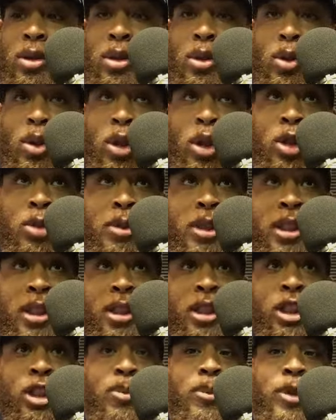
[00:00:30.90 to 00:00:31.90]
welcome to the
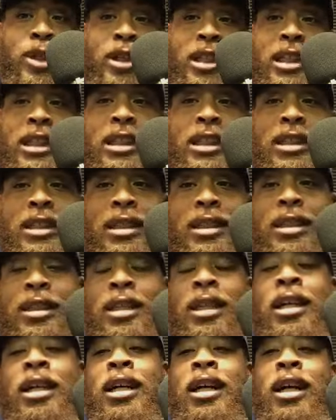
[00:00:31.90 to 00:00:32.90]
experience.
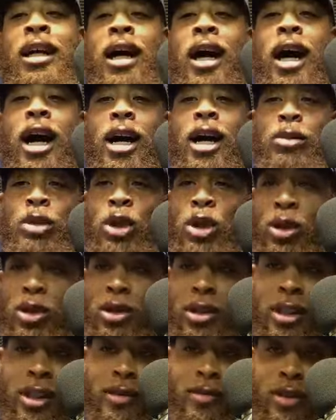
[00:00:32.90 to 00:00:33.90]
I'm your
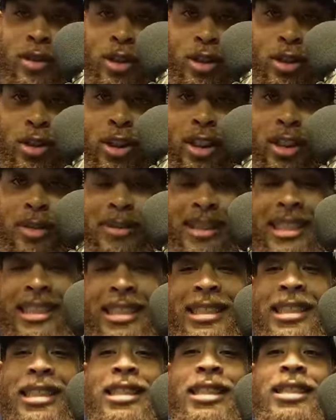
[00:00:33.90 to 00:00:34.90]
host, Stephen the Dream, and
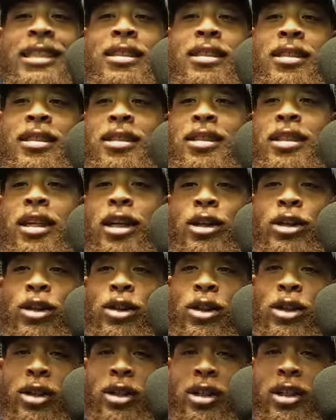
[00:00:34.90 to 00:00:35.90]
this is This, That, and the
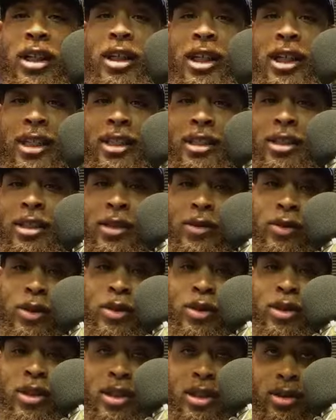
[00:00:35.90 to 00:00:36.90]
Third
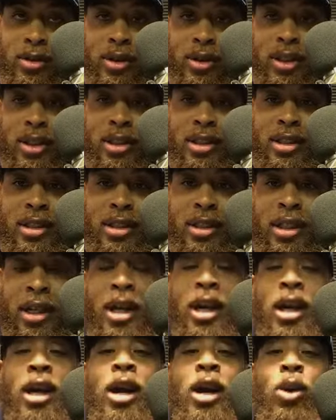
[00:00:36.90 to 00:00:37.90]
interview series.
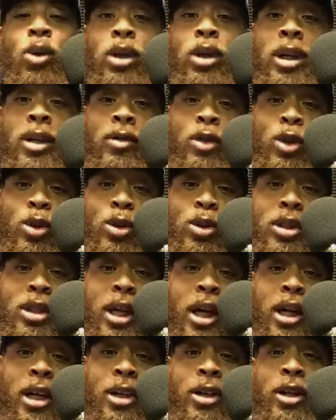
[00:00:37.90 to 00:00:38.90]
I want to give a huge
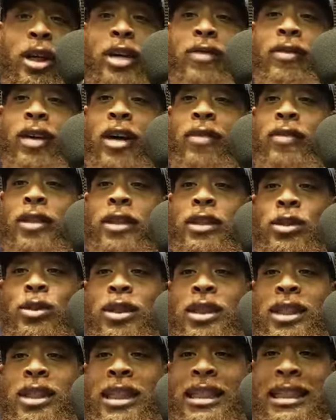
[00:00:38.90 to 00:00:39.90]
shout out to Creative Eye
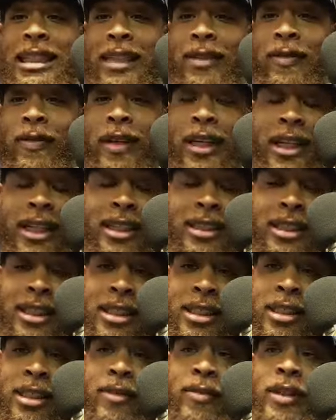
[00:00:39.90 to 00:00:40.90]
Visuals, TZ LaFleur,
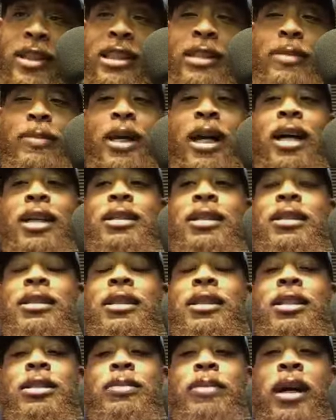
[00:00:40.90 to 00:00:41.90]
TZ Da Vinci behind the
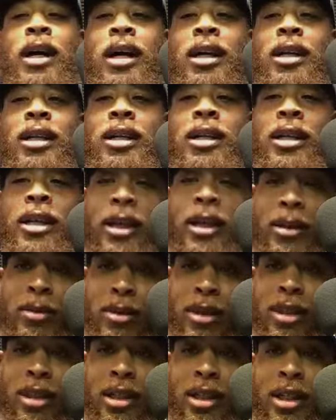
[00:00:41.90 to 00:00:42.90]
scenes, behind the
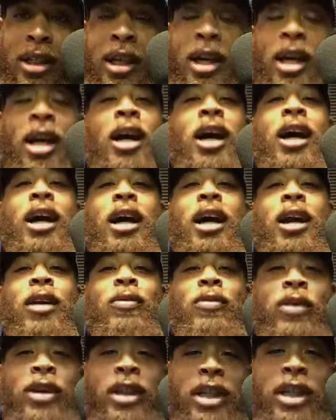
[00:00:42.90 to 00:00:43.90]
camera. Got a
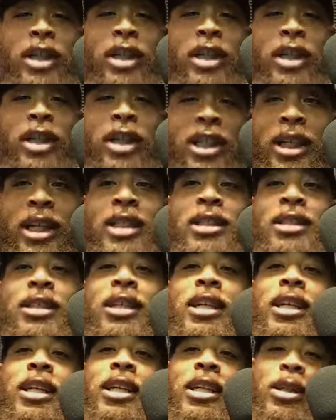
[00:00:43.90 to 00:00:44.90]
very special guest
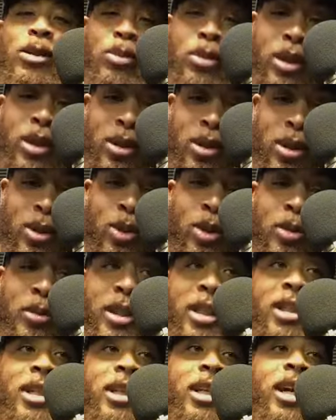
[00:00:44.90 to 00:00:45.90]
in the building with
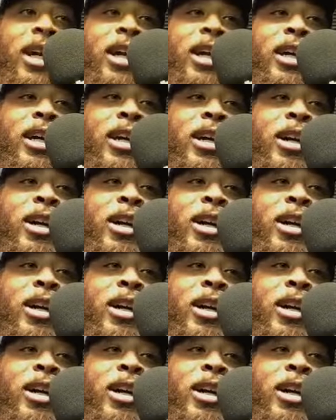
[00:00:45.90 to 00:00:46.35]
me today.